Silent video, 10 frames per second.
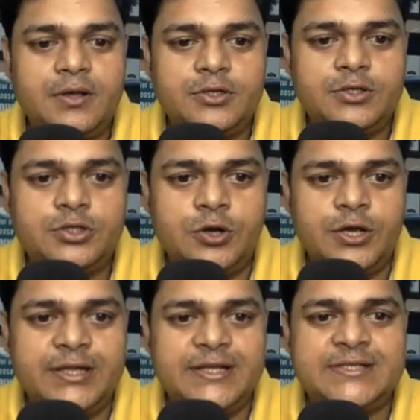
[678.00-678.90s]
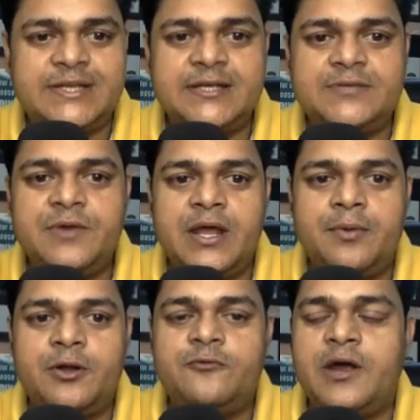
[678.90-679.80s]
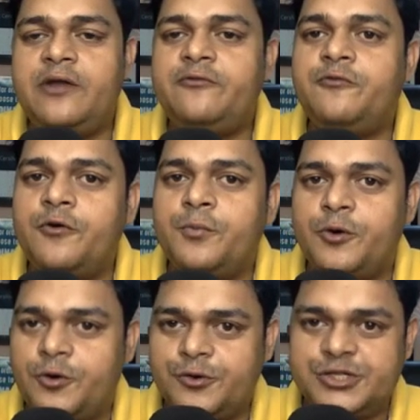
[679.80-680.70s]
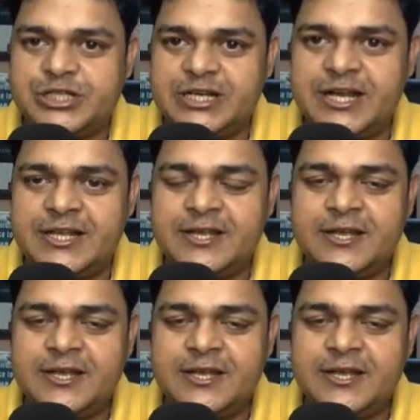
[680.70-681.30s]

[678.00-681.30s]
So in this case, we are able to find four more quotient, right?